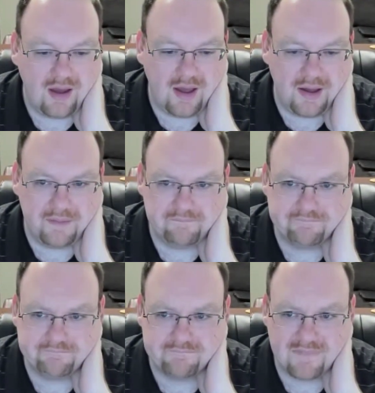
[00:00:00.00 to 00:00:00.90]

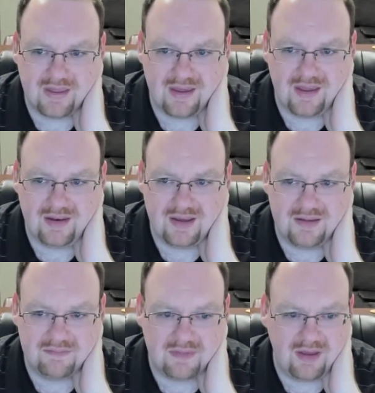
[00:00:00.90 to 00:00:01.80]
Um, and
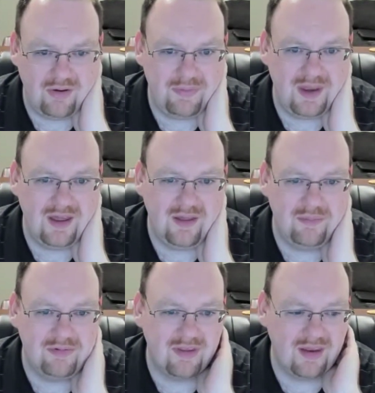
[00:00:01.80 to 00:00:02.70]
yeah, I hope that
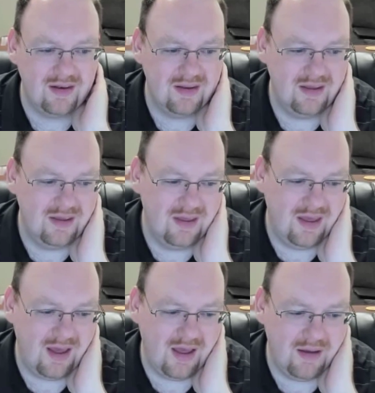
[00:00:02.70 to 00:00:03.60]
helps. And
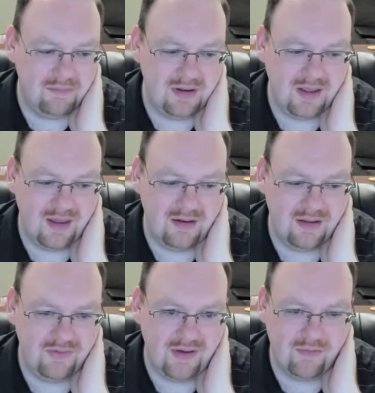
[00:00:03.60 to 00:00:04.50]
um, again,
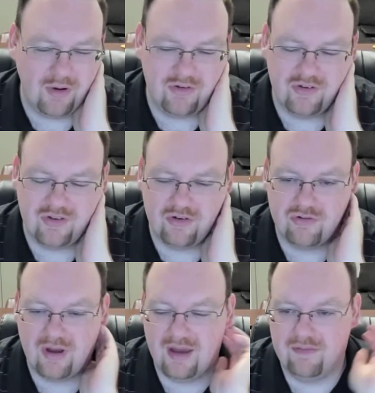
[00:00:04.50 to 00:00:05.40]
if you have questions on
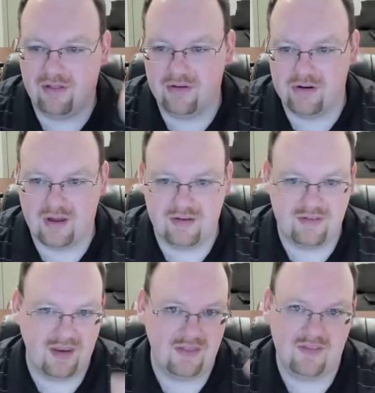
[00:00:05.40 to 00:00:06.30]
travel or on
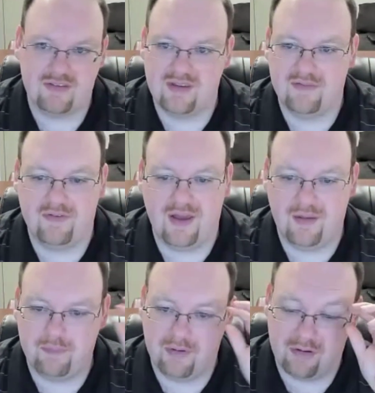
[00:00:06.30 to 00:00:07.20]
setting this stuff
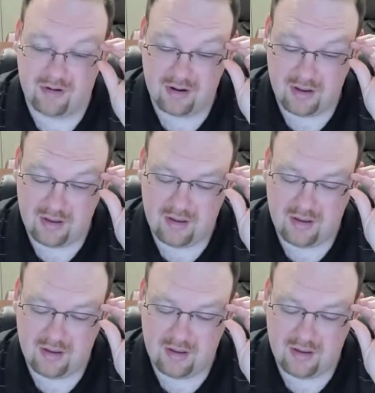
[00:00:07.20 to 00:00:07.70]
up or